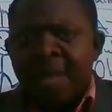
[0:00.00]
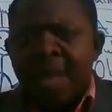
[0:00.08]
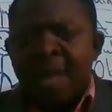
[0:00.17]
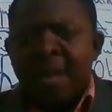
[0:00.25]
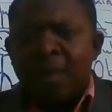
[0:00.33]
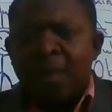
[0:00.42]

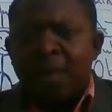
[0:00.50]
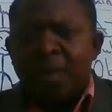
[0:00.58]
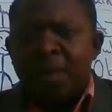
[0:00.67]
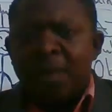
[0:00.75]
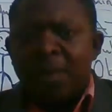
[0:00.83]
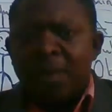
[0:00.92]
How do we
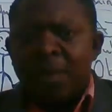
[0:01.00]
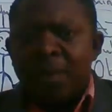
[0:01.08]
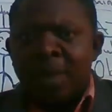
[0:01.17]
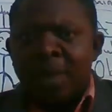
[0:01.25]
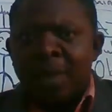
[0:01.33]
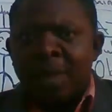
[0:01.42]
know
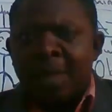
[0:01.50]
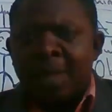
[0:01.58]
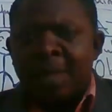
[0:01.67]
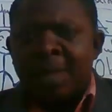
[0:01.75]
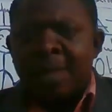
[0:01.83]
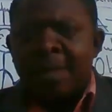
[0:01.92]
that
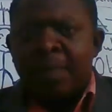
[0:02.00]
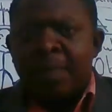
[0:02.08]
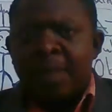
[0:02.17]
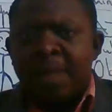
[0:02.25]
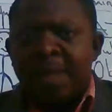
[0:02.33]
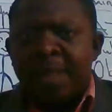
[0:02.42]
the
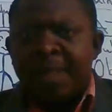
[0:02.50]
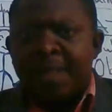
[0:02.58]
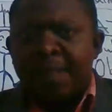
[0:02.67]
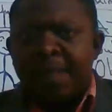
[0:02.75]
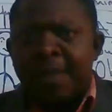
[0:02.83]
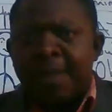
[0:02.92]
breathing is
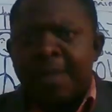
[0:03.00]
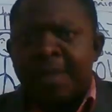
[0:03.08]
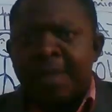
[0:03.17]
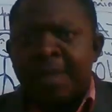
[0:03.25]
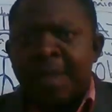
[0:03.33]
impaired?